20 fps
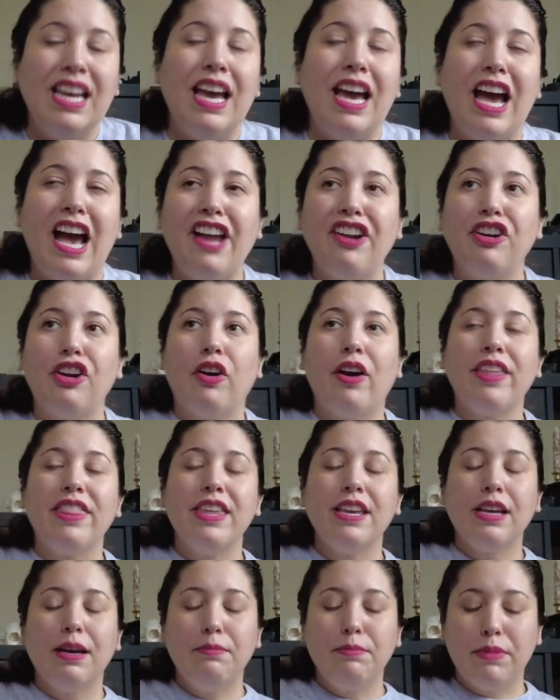I don't know, I
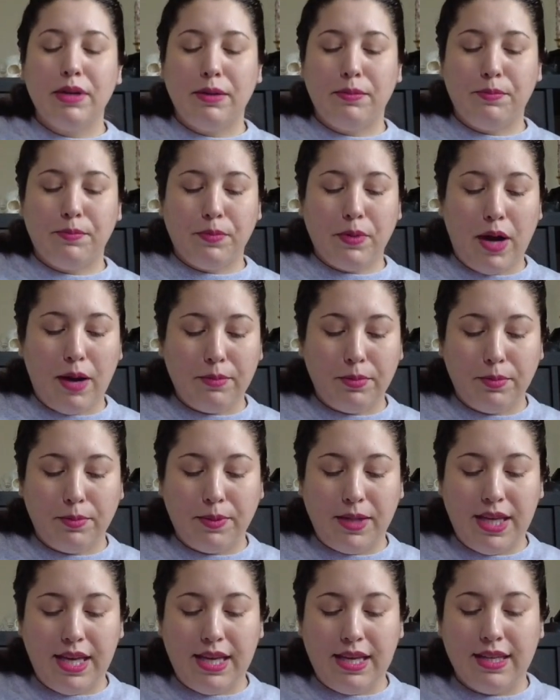think I'm gonna
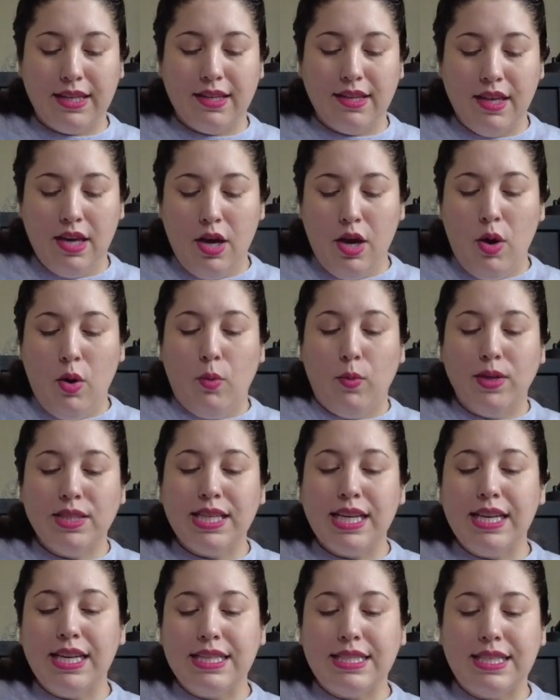probably, once
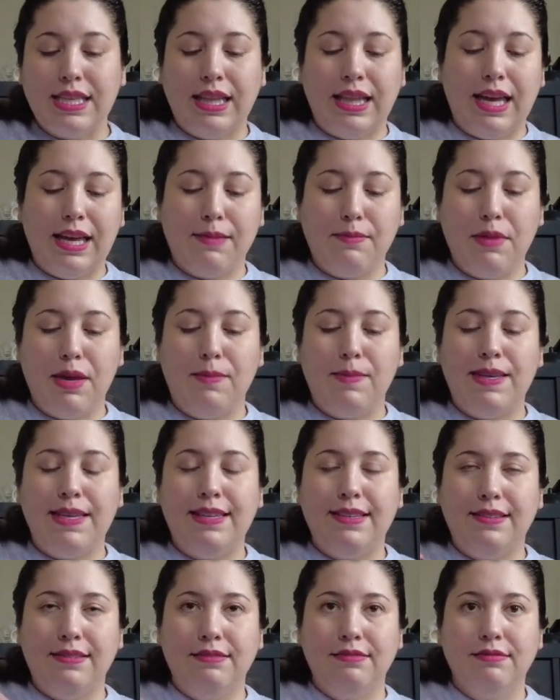I get to like
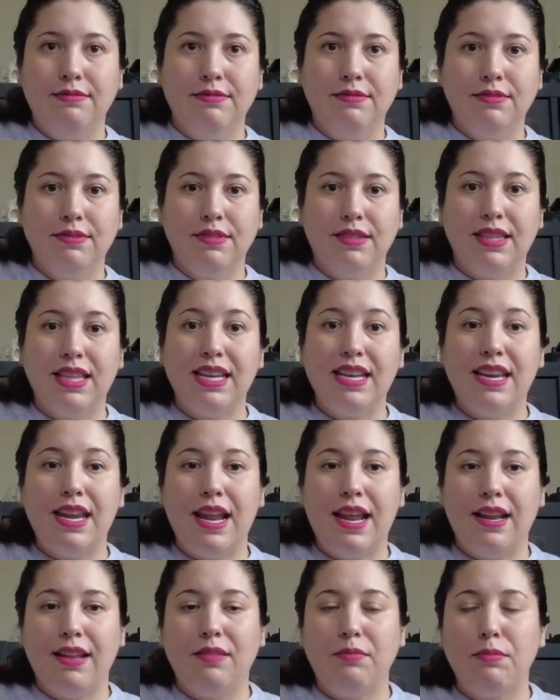maybe
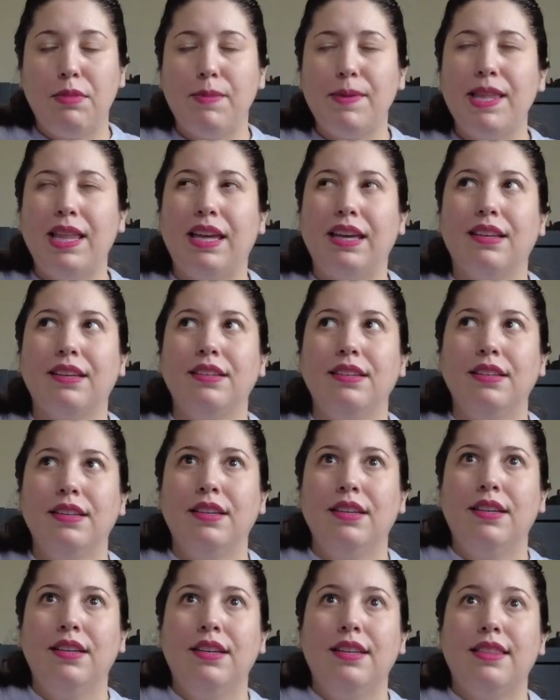like
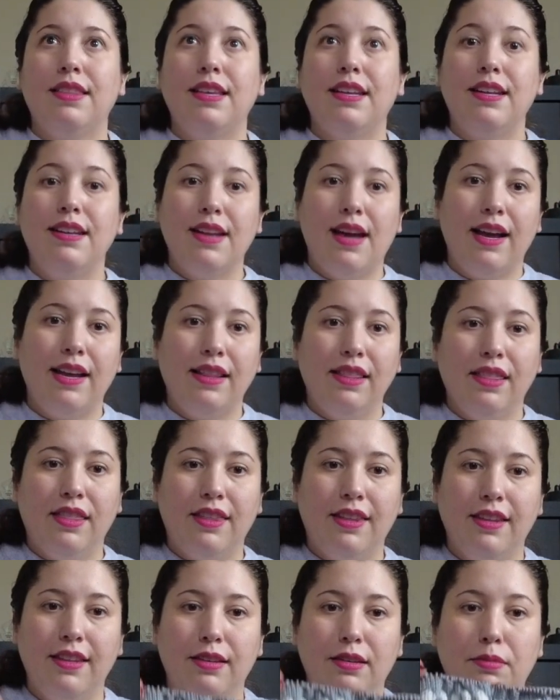the 9th
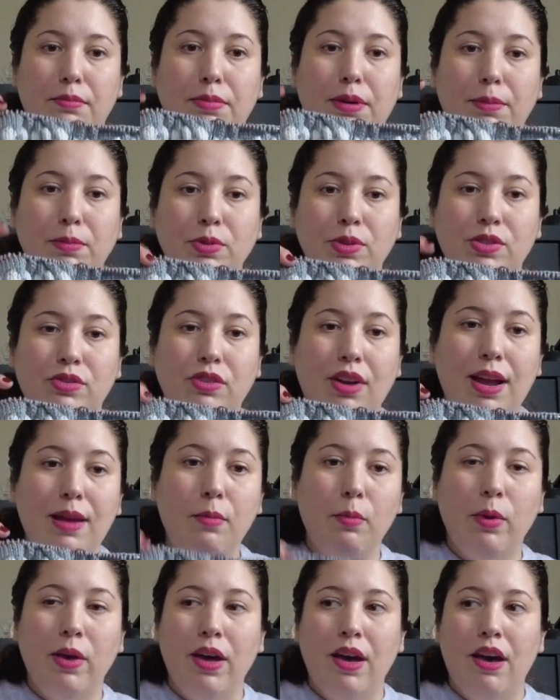bubble
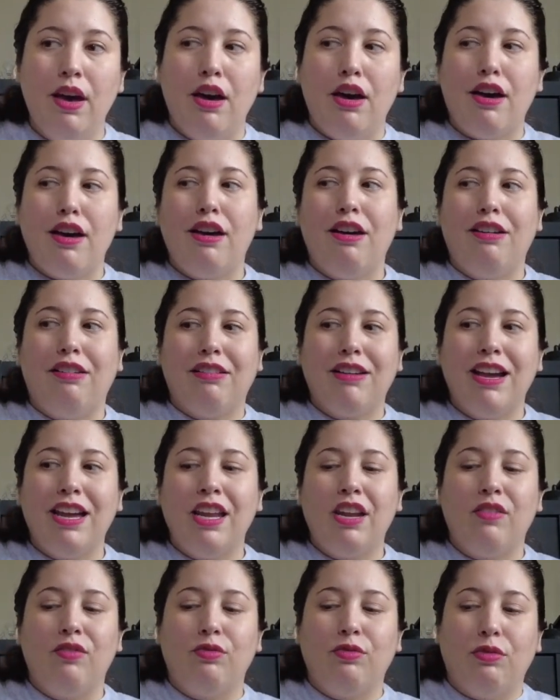stripe, I'll
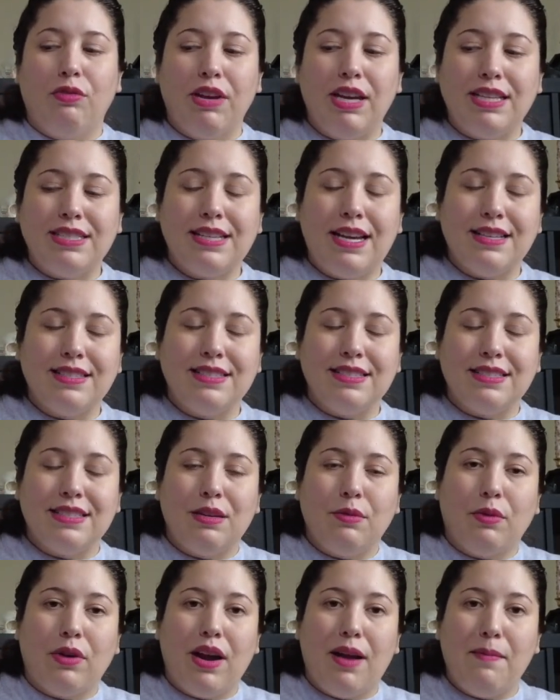kind of reassess and see
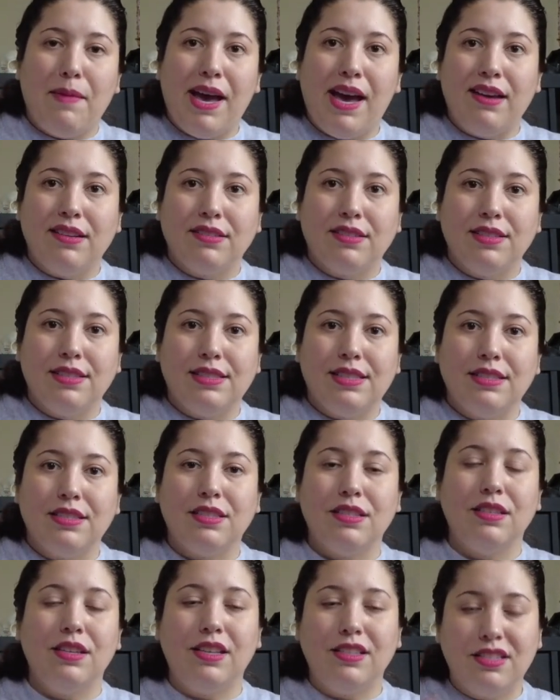where I'm at, because
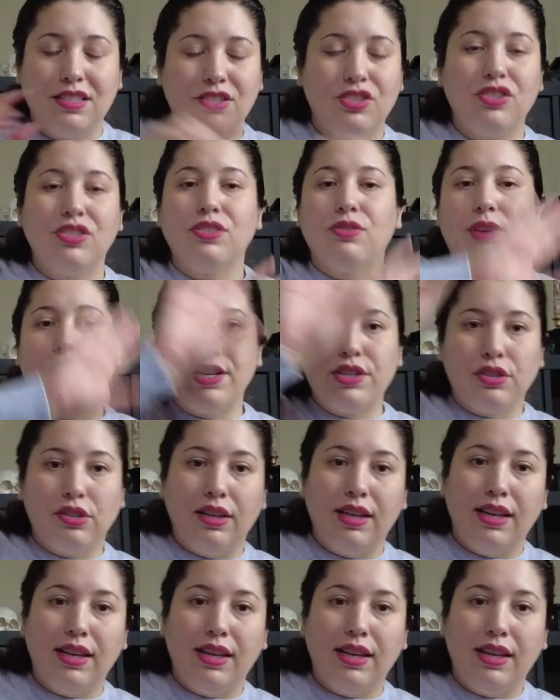it's just gradually